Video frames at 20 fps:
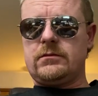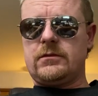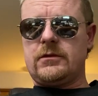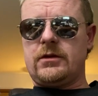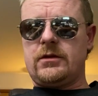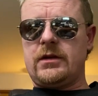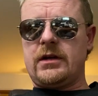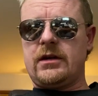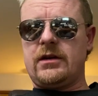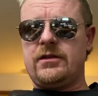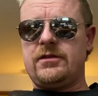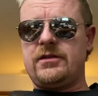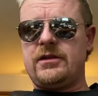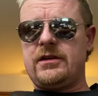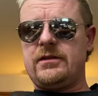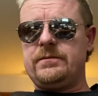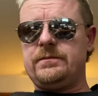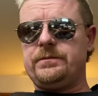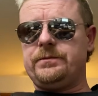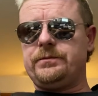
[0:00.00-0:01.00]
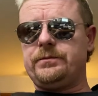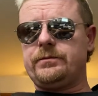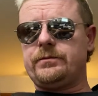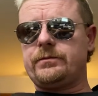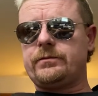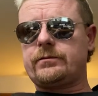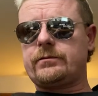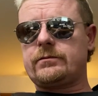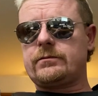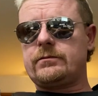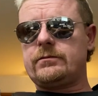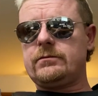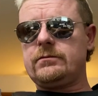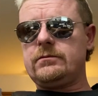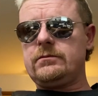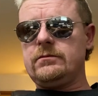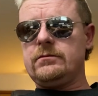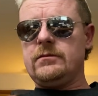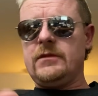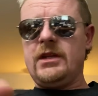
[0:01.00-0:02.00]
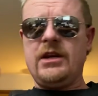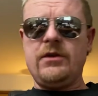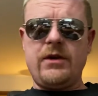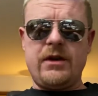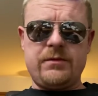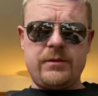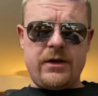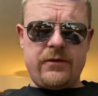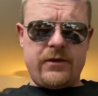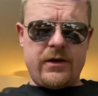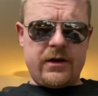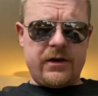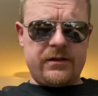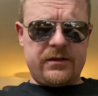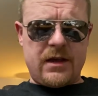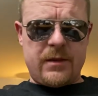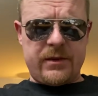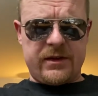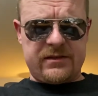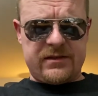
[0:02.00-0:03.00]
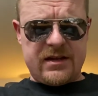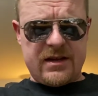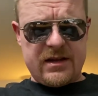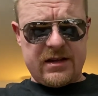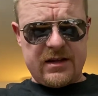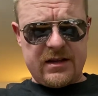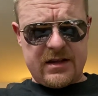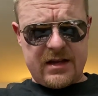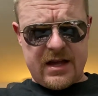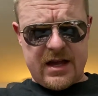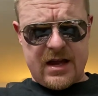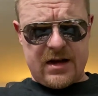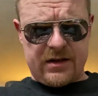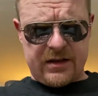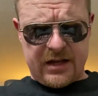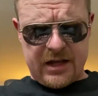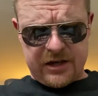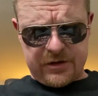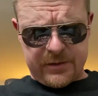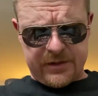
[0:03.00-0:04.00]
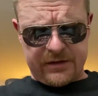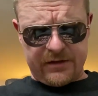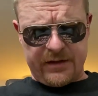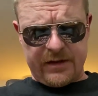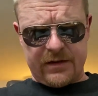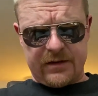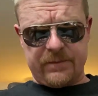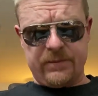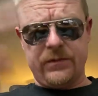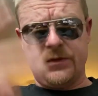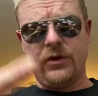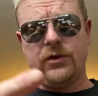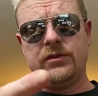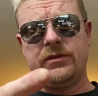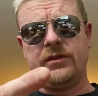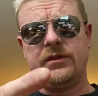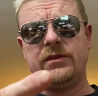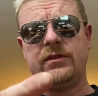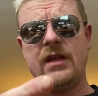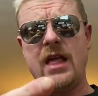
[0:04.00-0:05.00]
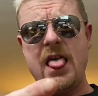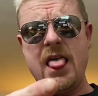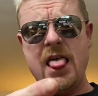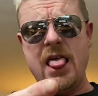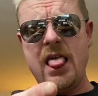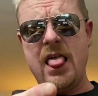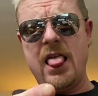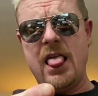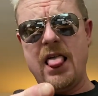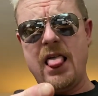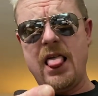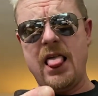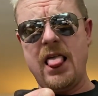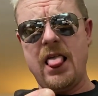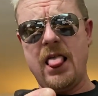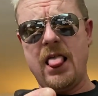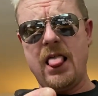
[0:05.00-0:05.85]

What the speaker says: All that good shit. Anyways, motherfuckers, I'm McStud, and I'll catch you bitches later. Deuces.